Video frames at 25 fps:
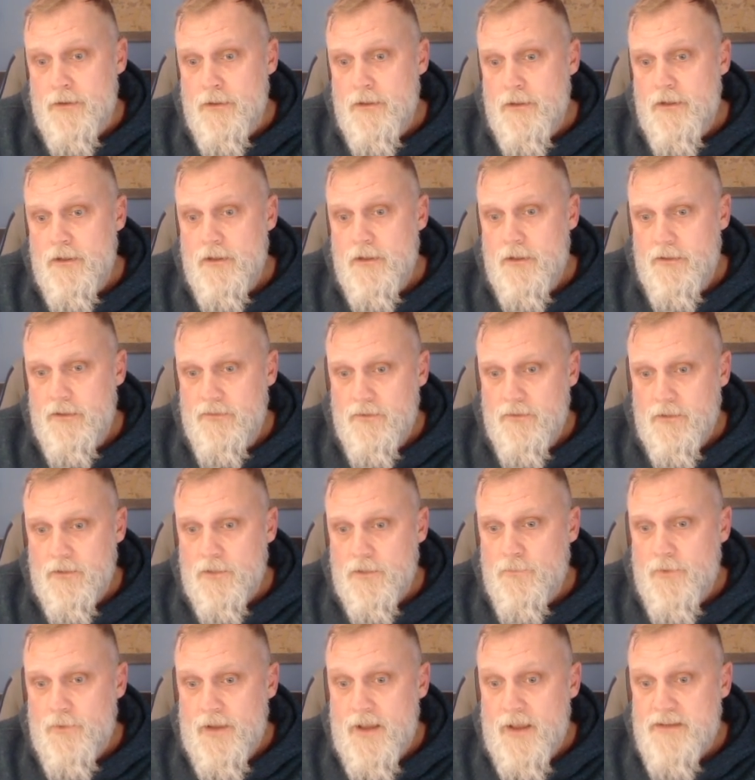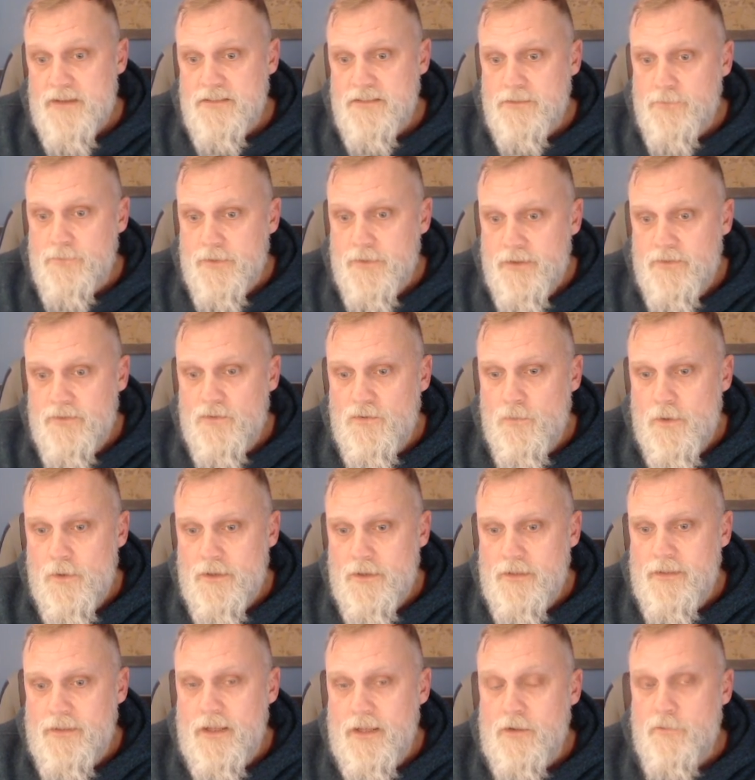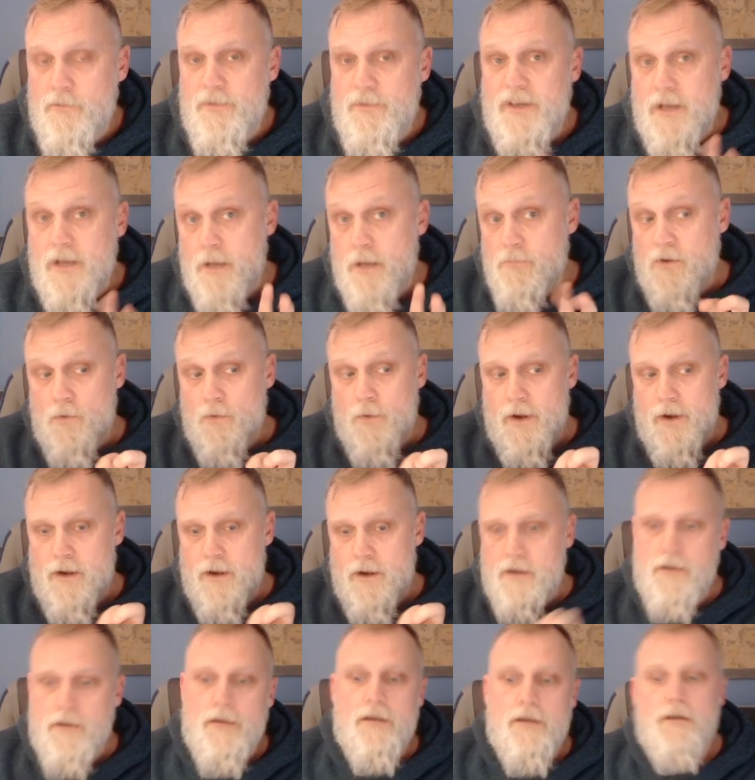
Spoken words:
until I actually run into one, and then I'll become aware,